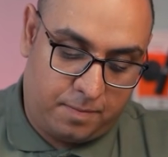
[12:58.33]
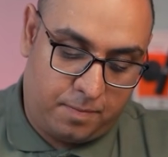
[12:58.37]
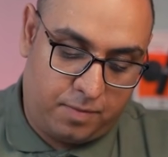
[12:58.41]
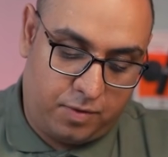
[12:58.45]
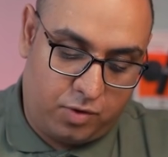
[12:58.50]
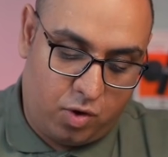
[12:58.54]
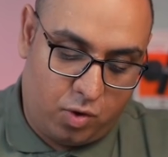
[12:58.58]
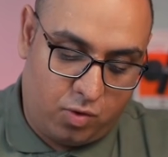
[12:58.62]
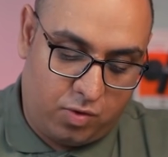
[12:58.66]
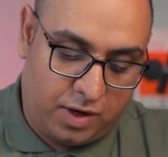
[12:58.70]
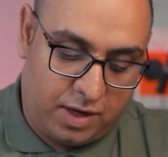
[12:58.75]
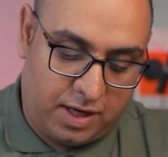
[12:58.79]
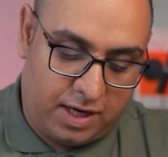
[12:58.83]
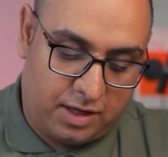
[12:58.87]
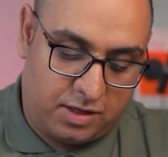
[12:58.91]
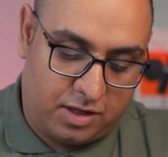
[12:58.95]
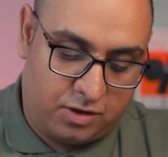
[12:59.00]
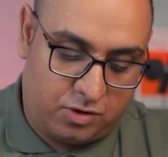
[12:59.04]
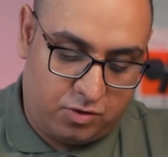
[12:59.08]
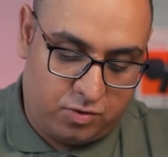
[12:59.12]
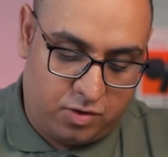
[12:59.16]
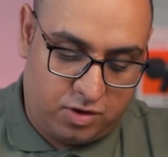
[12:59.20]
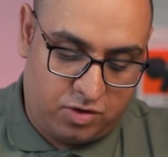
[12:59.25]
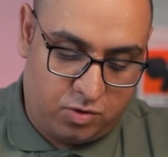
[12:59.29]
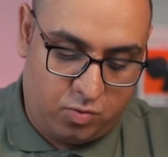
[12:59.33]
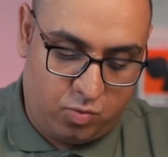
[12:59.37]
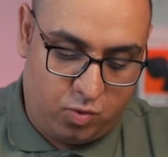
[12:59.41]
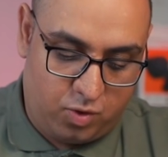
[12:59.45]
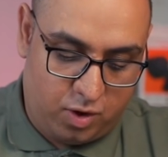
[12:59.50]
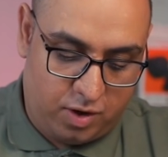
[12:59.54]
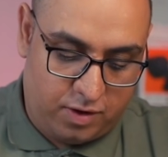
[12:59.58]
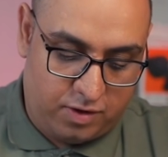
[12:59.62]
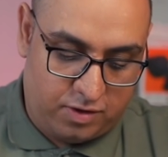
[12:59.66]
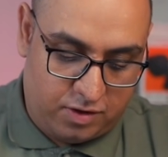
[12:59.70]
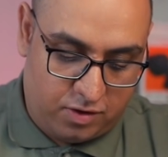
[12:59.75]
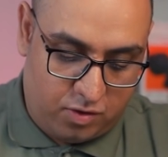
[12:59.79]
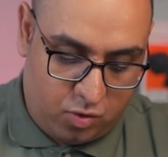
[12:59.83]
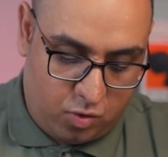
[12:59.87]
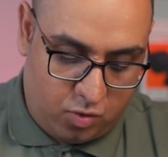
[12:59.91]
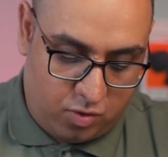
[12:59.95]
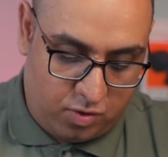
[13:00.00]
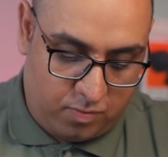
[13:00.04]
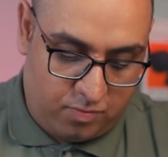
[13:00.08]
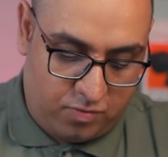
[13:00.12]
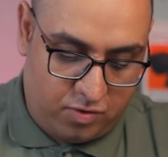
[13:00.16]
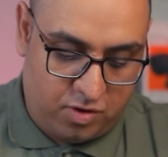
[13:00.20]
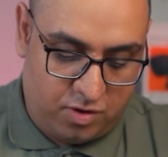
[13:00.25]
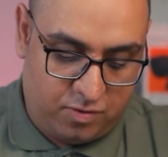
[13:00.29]
You only need to do this once,
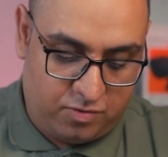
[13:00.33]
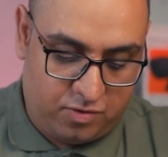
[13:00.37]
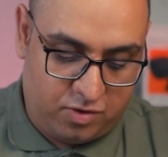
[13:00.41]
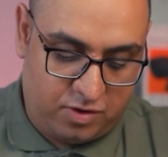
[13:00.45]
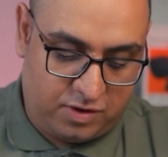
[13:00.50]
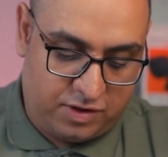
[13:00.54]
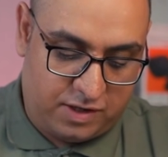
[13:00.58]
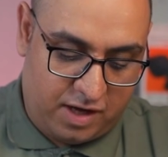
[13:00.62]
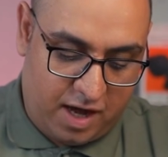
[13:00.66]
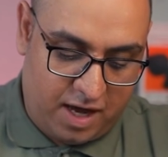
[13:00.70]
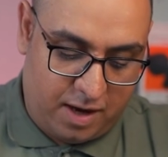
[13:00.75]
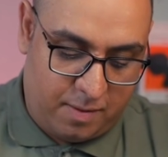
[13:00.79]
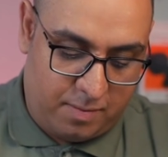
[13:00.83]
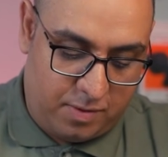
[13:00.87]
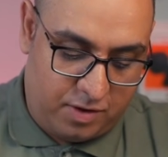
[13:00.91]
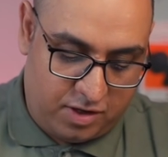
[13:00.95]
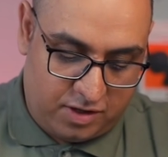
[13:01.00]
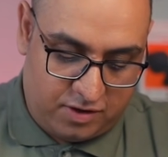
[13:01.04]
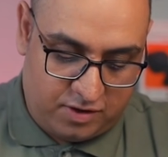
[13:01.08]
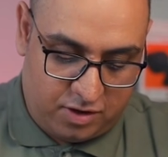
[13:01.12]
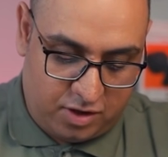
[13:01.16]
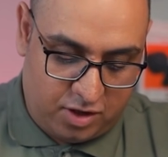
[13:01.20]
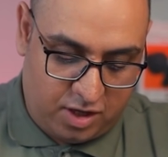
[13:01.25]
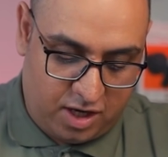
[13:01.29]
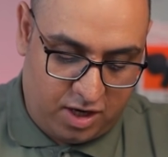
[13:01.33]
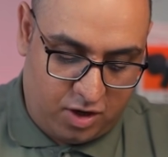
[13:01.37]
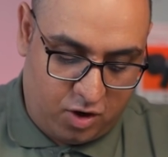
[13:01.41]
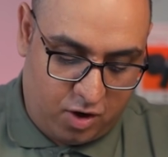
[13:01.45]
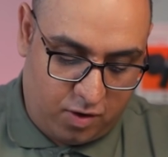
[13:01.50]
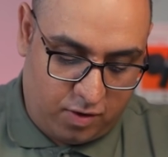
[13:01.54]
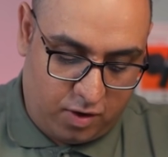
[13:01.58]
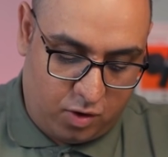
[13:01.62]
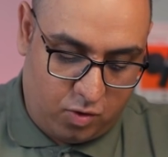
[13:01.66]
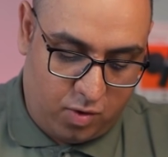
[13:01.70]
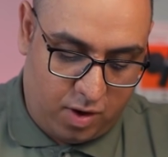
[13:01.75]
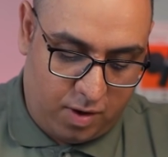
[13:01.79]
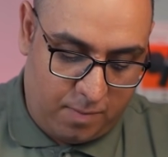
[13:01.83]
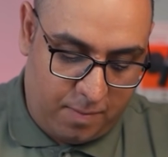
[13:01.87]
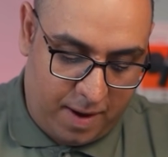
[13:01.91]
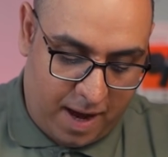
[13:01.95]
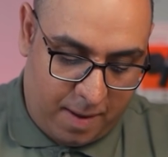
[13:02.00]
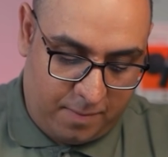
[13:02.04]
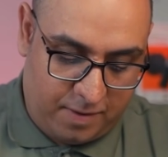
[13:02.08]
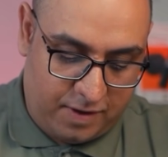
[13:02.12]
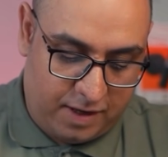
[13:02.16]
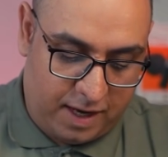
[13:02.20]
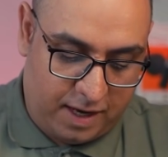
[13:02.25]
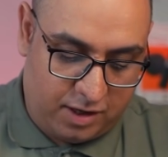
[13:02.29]
or for the first time, just click on the Quick
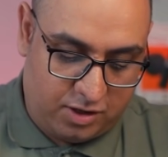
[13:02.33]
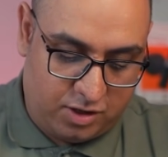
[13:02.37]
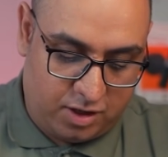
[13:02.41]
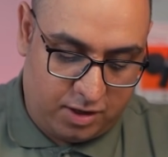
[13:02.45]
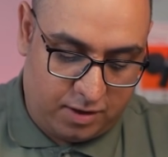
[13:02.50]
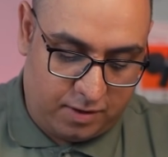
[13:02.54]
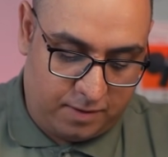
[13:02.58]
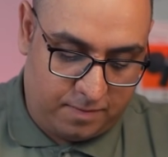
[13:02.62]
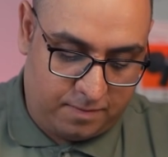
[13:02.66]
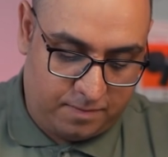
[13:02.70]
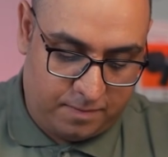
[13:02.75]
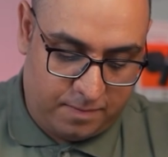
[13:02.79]
Map section.